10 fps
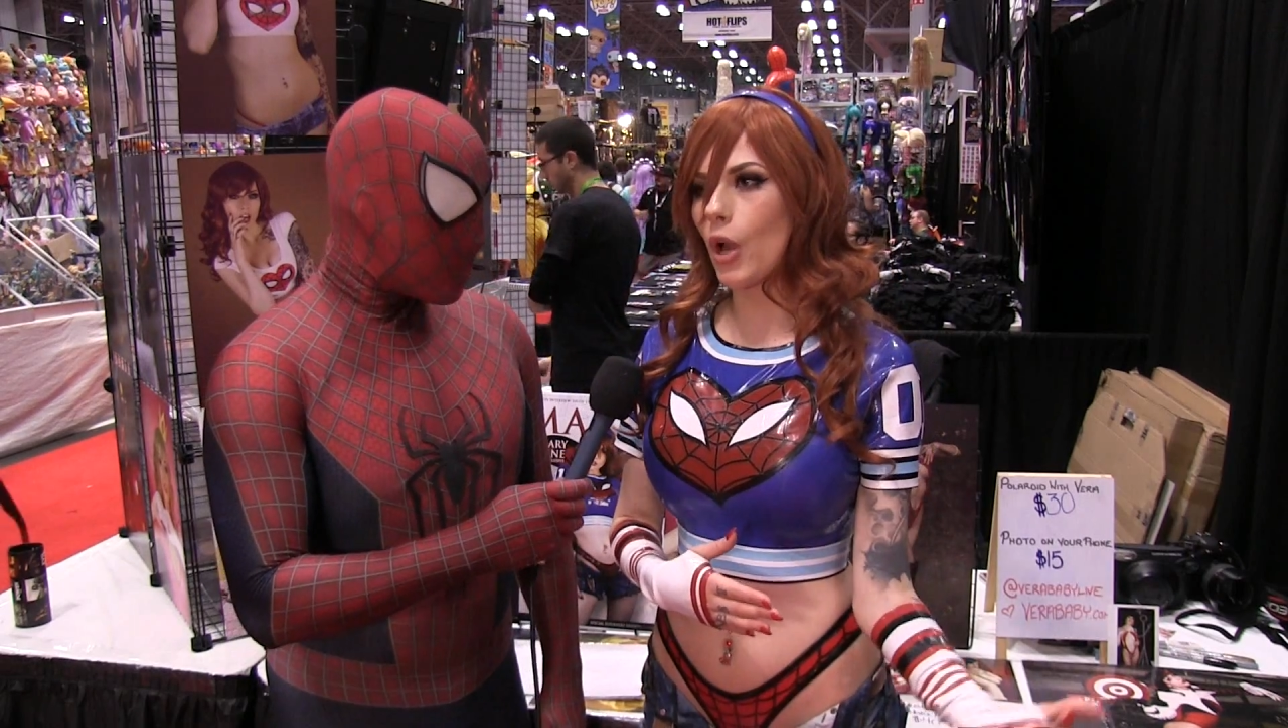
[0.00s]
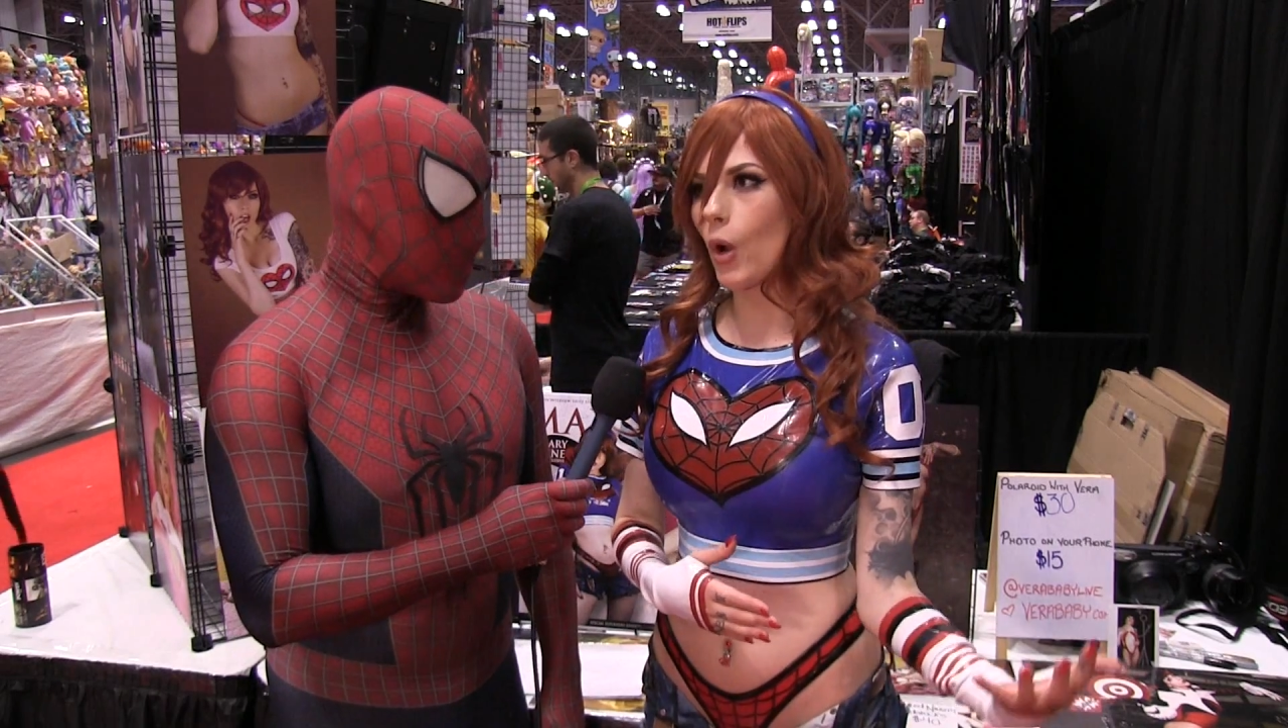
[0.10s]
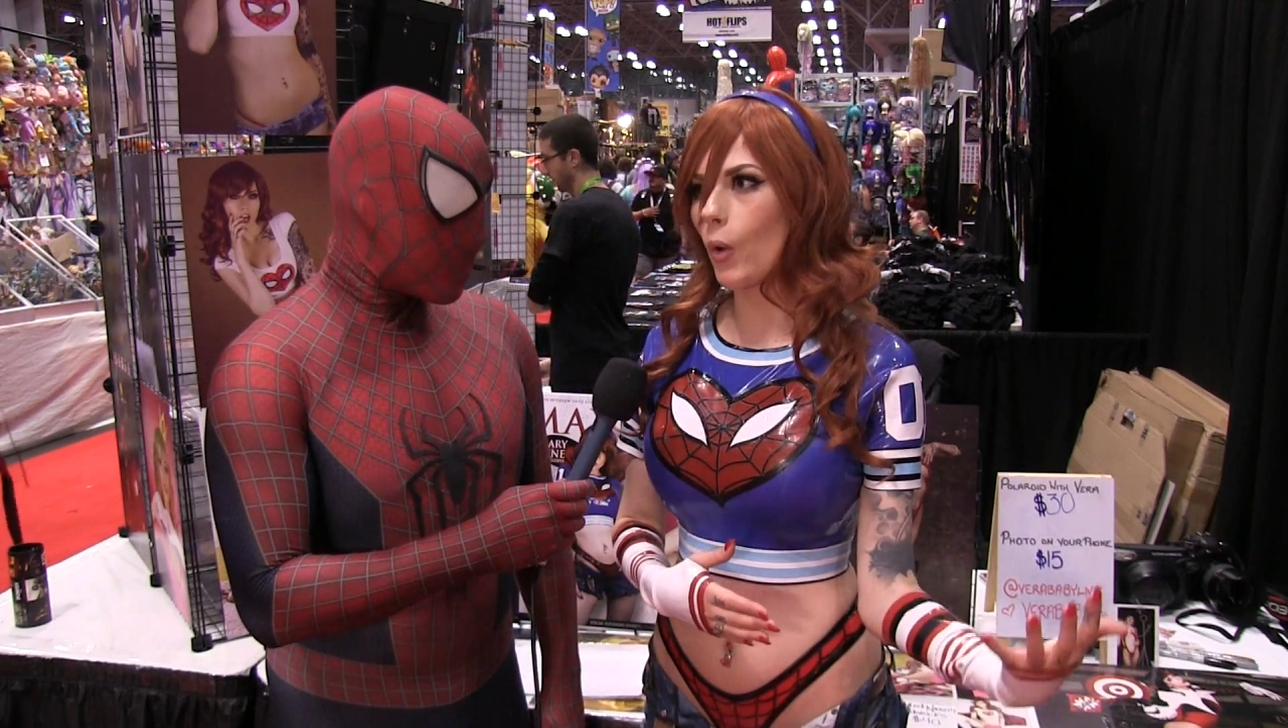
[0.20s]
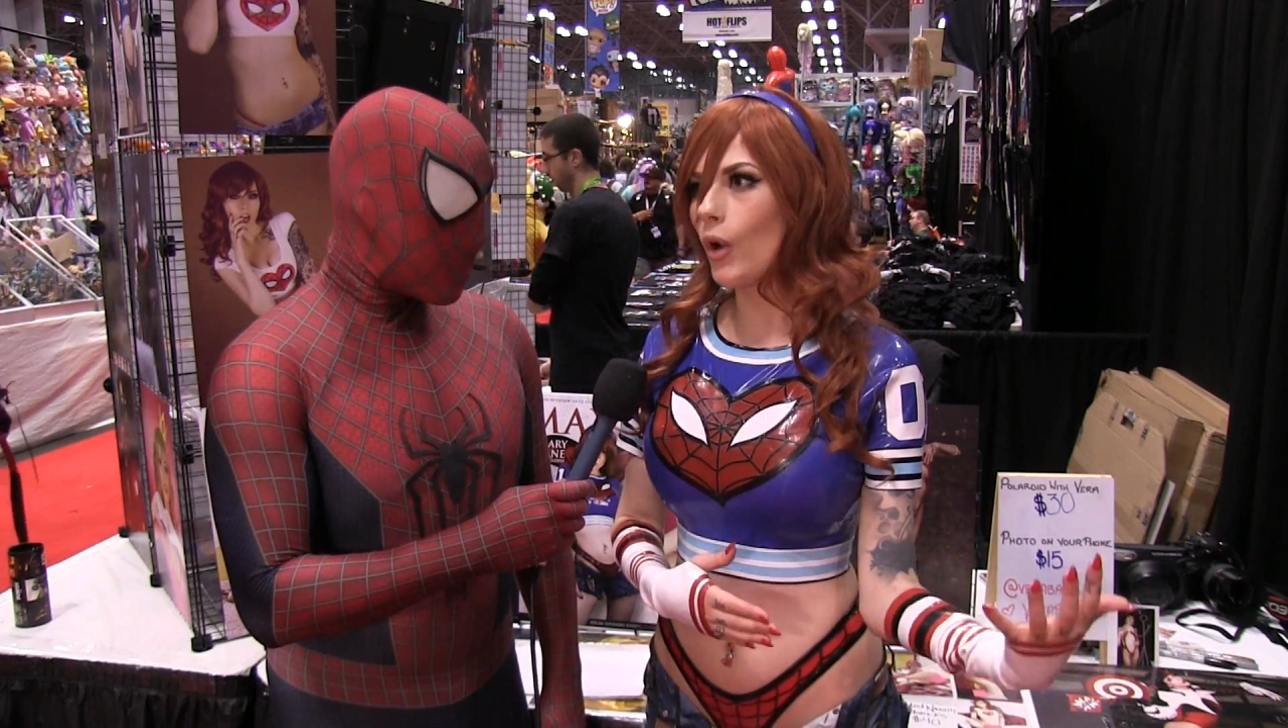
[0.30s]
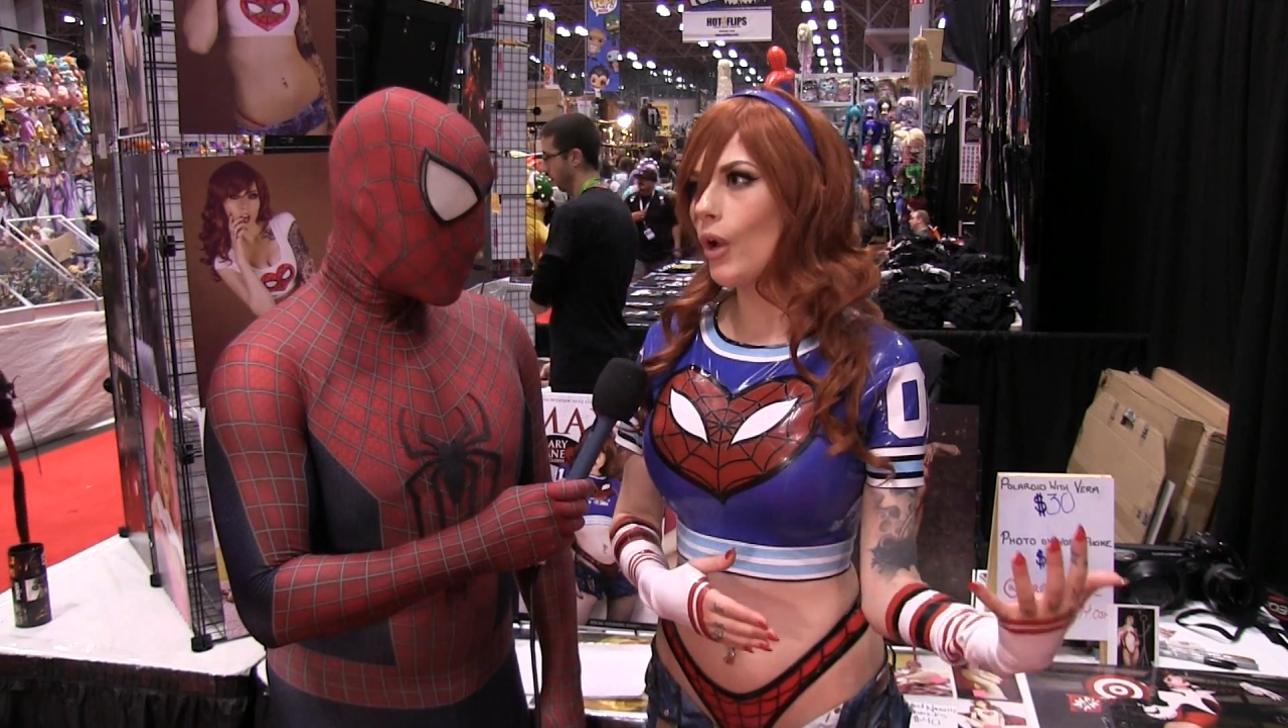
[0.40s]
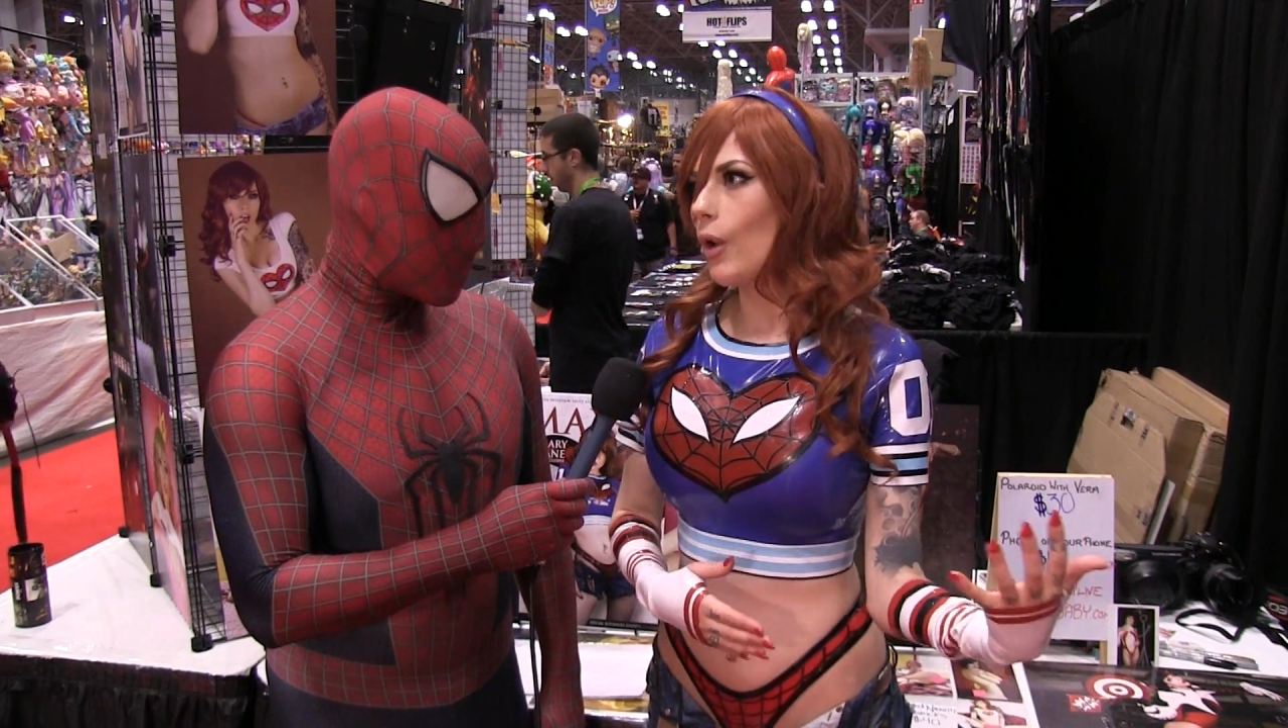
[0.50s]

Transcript: So